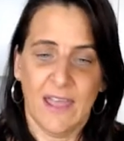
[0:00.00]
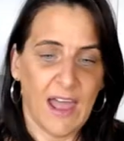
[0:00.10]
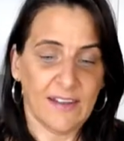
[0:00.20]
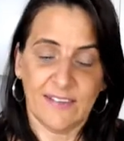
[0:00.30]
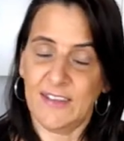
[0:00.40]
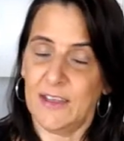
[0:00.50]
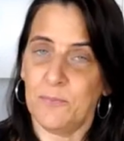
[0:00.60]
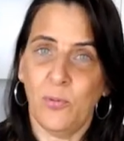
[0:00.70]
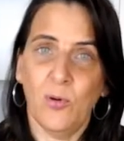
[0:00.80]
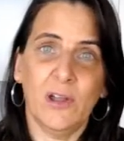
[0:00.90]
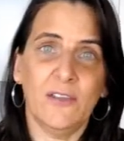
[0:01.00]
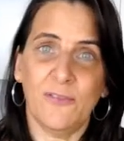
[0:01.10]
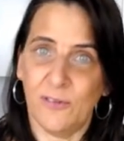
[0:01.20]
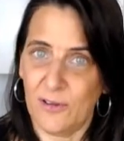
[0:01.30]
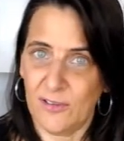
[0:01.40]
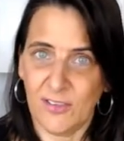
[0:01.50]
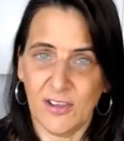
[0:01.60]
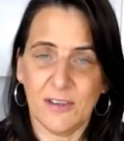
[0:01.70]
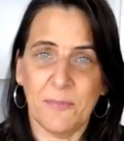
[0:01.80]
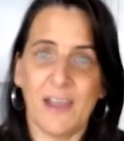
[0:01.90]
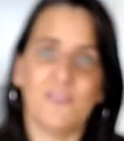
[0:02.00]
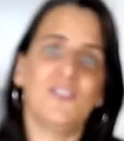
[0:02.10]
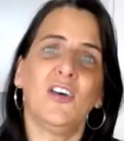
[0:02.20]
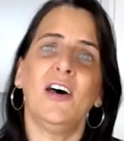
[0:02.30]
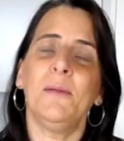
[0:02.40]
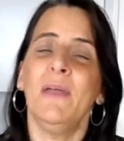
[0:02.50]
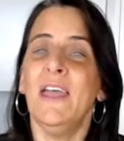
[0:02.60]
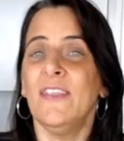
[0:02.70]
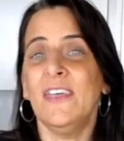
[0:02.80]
at a set point for a certain amount of time,